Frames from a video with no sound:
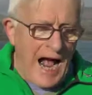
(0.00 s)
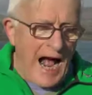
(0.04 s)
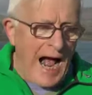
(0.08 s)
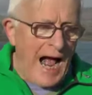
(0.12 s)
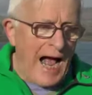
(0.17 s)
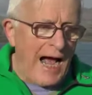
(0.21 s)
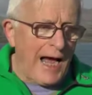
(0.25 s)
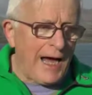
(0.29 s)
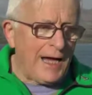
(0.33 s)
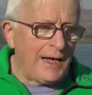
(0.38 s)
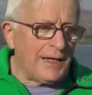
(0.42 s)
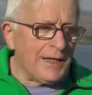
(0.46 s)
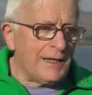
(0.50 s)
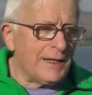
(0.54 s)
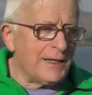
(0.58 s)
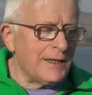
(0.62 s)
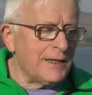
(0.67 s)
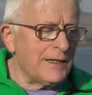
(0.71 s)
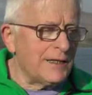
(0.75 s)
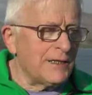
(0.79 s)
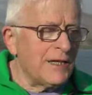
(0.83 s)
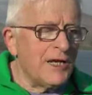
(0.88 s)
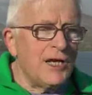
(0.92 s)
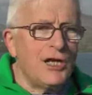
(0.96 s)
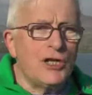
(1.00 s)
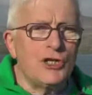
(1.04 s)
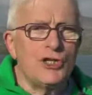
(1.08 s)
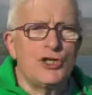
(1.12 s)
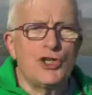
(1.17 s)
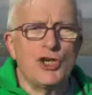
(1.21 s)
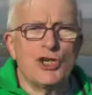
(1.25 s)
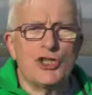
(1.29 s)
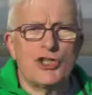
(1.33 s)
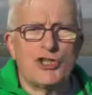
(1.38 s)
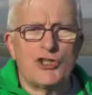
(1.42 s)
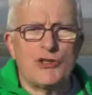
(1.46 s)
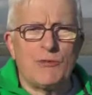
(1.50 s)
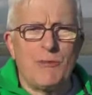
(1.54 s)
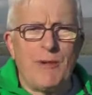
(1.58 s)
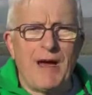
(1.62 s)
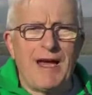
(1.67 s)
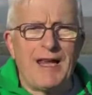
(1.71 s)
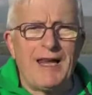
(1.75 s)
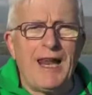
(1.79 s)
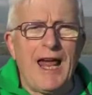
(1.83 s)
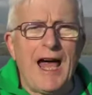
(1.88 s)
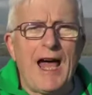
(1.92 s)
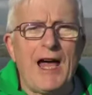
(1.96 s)
And just to
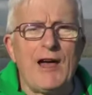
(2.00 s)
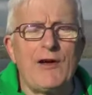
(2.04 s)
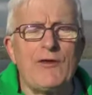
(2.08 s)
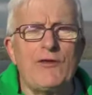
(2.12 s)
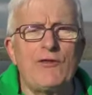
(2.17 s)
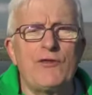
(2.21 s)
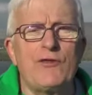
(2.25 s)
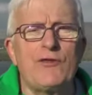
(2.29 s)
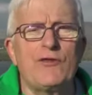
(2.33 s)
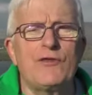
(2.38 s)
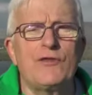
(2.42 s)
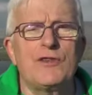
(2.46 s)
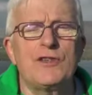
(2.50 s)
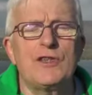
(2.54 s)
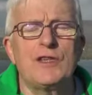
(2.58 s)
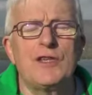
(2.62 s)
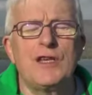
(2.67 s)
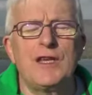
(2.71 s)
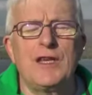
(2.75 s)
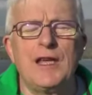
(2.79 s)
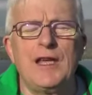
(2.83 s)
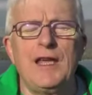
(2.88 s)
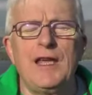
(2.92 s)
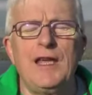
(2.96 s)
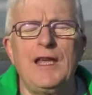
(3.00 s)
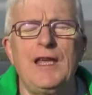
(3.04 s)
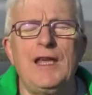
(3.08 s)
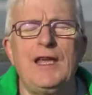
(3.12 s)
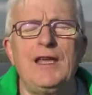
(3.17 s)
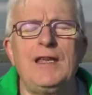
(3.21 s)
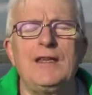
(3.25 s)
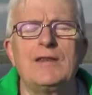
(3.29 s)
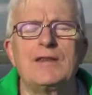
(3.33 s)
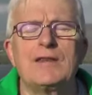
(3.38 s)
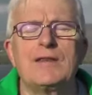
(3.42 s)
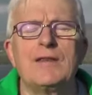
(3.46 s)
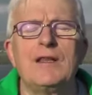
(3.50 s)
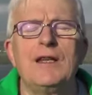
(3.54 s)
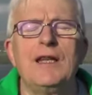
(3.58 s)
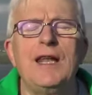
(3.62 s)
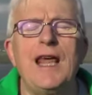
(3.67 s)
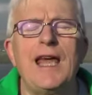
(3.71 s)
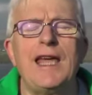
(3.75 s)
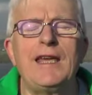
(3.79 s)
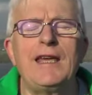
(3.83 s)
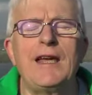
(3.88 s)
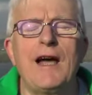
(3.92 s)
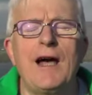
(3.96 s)
my left is the
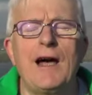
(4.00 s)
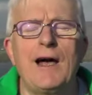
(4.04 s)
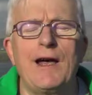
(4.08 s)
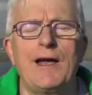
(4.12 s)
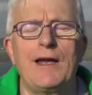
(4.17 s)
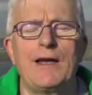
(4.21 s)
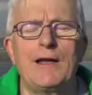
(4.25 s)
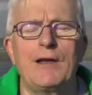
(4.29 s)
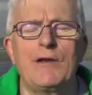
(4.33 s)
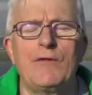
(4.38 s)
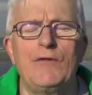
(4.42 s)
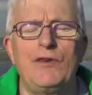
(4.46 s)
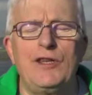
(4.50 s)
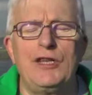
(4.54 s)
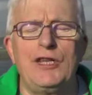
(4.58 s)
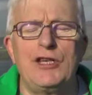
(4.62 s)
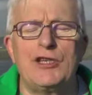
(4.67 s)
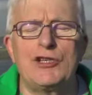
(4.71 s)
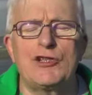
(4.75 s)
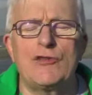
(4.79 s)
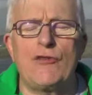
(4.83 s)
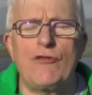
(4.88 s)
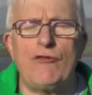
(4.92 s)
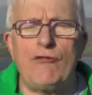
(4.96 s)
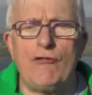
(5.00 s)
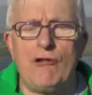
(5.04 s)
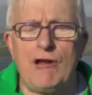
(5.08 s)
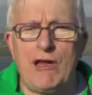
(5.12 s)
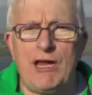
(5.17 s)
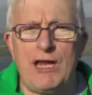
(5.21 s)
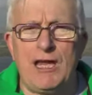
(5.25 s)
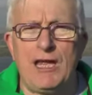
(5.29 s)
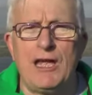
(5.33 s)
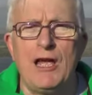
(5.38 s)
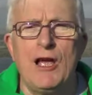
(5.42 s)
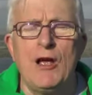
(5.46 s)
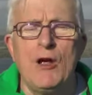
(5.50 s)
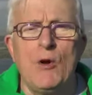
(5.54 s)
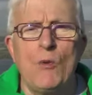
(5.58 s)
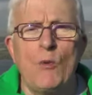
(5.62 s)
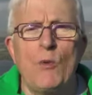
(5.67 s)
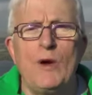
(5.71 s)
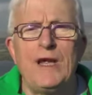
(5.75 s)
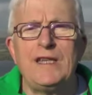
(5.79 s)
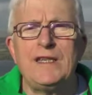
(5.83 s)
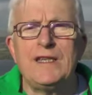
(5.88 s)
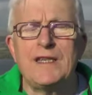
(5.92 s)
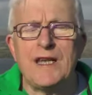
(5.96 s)
Lake Isle of Innisfree.
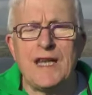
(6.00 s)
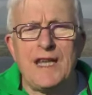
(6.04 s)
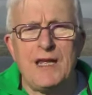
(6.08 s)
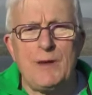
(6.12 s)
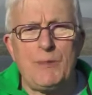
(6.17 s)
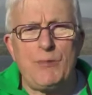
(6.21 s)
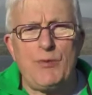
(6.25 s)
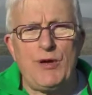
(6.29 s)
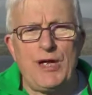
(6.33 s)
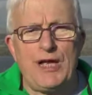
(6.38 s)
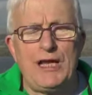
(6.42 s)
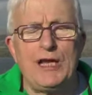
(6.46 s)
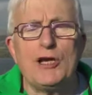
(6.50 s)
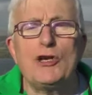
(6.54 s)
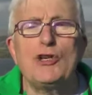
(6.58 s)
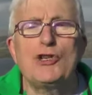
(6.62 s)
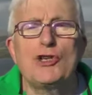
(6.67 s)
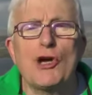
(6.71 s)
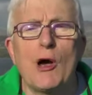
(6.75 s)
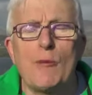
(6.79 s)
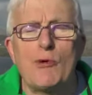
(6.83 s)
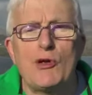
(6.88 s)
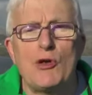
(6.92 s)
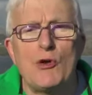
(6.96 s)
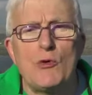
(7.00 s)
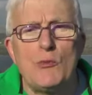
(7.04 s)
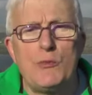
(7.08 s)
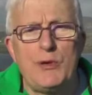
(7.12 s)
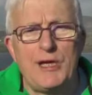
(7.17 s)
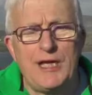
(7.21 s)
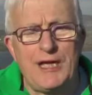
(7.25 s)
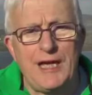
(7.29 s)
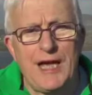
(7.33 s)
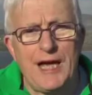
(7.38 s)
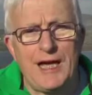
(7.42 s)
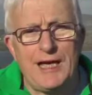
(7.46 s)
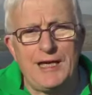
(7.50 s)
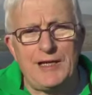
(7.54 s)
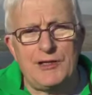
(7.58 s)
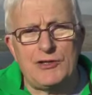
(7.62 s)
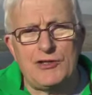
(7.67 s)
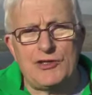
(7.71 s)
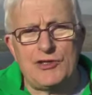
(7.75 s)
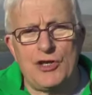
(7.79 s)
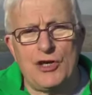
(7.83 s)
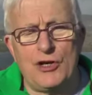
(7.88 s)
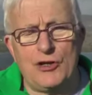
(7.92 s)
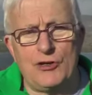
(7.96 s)
We're deep in W.B.
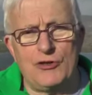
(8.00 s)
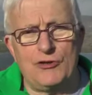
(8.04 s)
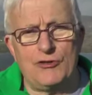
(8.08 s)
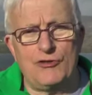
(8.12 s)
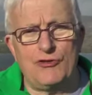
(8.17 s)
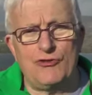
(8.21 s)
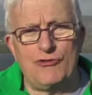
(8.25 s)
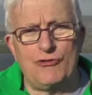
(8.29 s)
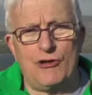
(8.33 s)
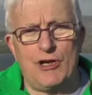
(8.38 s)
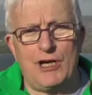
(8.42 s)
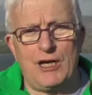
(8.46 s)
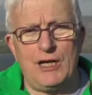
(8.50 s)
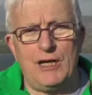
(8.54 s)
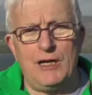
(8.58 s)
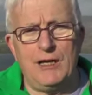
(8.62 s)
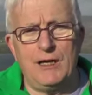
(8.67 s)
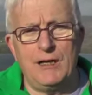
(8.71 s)
Yeats country.